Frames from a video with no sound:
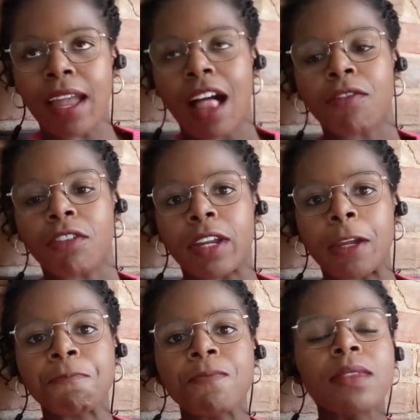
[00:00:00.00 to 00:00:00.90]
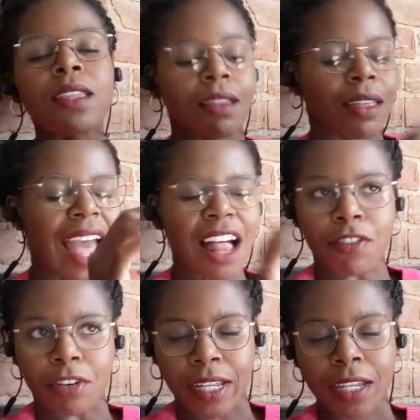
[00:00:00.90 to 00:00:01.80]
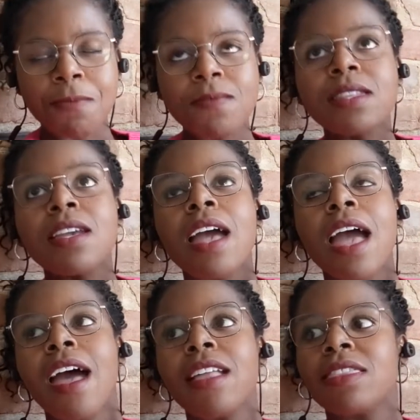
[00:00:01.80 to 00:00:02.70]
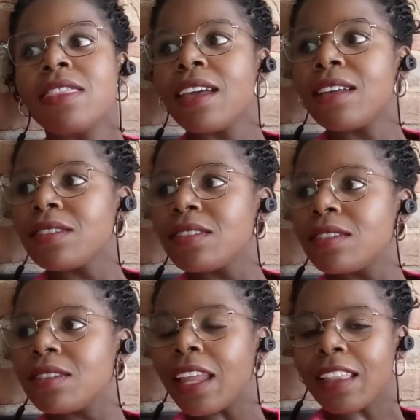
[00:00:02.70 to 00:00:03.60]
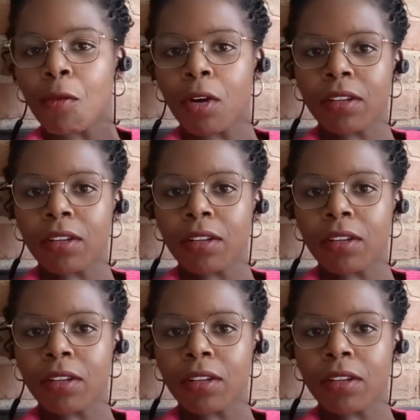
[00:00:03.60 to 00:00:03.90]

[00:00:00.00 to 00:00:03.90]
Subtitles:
Calvary, and this, like it